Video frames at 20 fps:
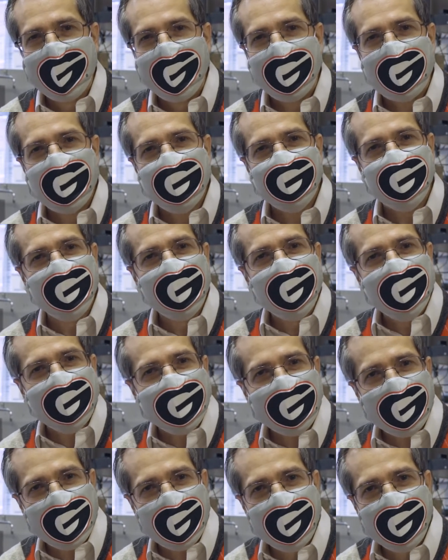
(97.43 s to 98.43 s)
And as food
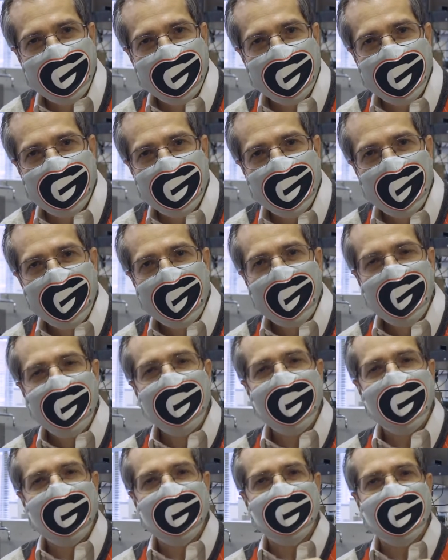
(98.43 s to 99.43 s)
scientists,
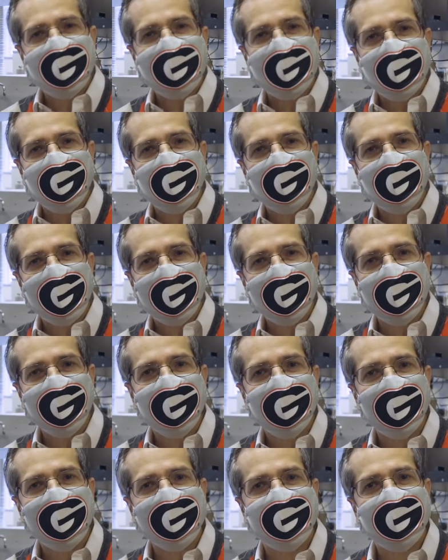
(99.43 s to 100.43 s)
we address actually one of
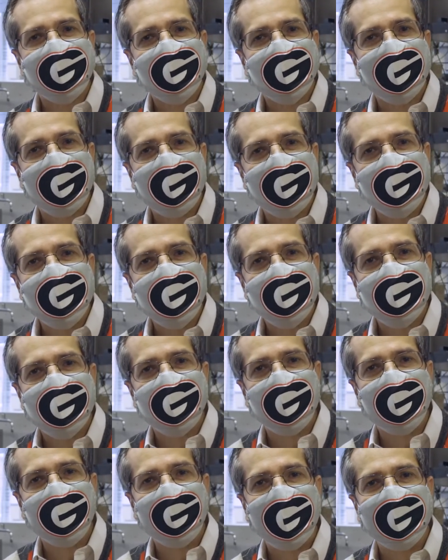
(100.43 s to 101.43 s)
the greatest
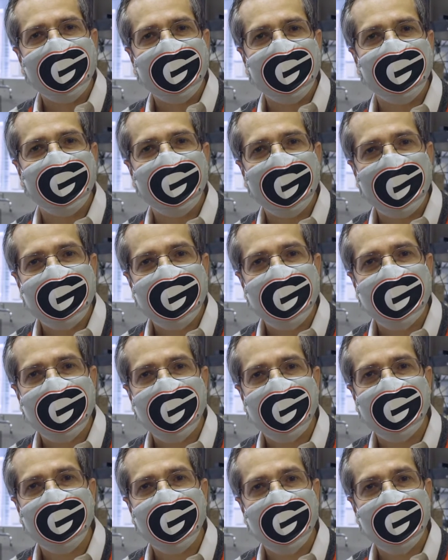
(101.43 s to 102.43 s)
challenges humanity
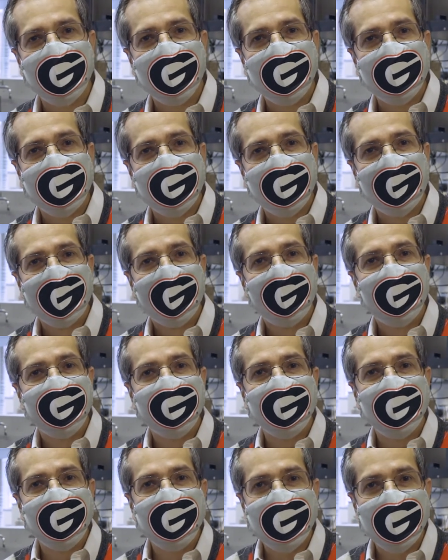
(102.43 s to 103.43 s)
faces, which is
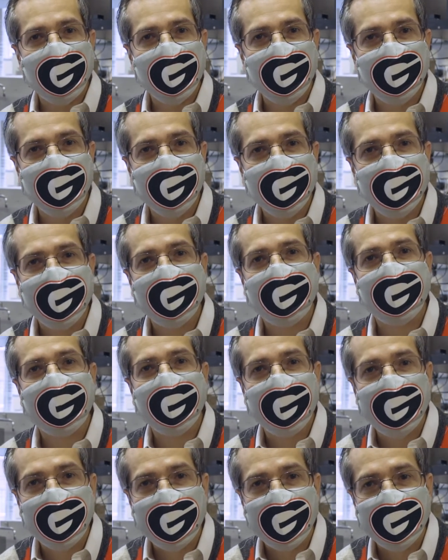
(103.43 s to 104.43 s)
food insecurity and
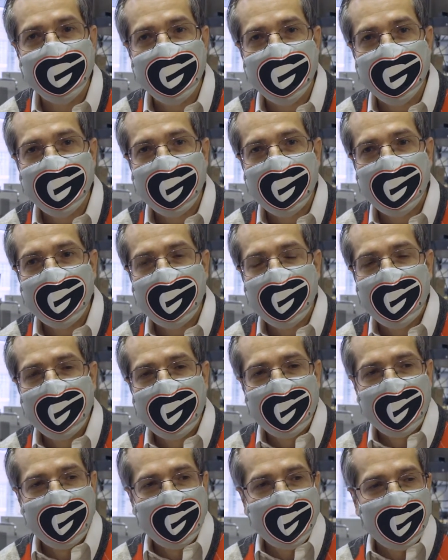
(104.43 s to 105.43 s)
hunger.
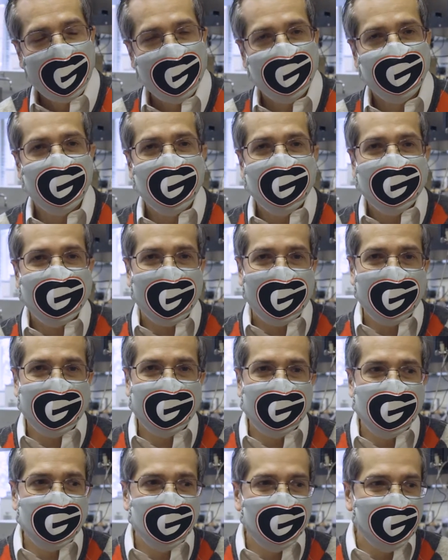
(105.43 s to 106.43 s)
As food
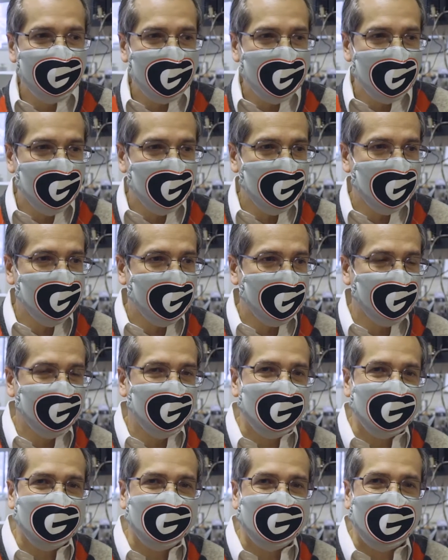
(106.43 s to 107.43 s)
scientists, we make sure that
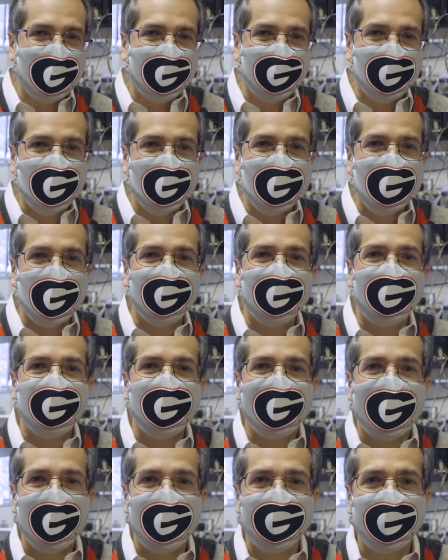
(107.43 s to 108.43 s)
we extend the shelf
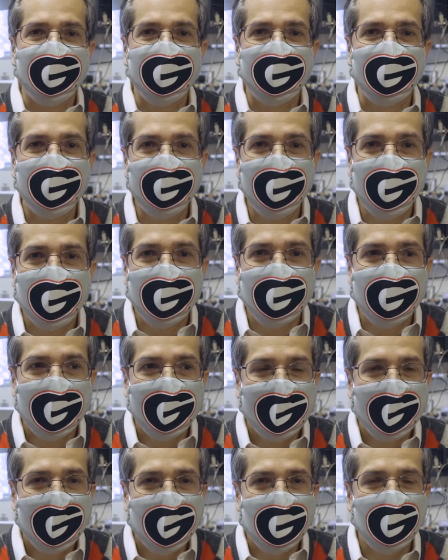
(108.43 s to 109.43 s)
life of foods
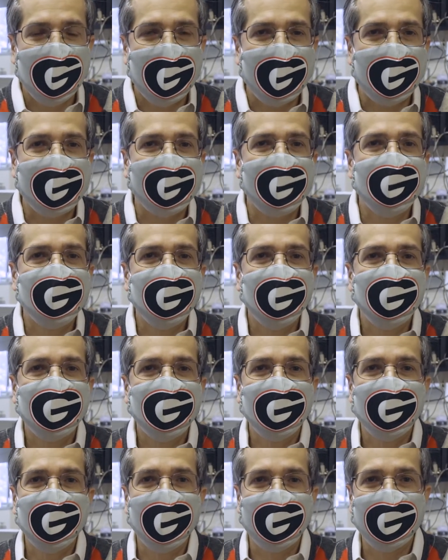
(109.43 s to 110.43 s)
so we can put
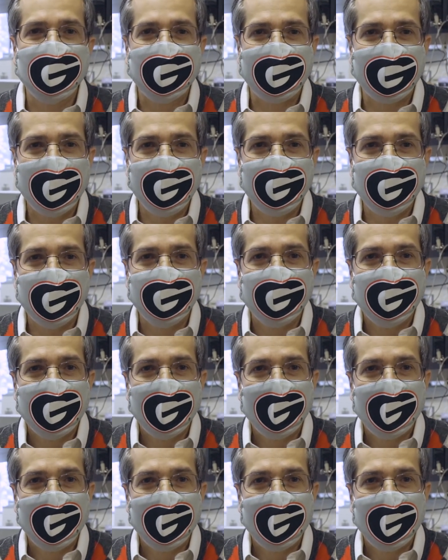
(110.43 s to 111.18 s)
food on the table.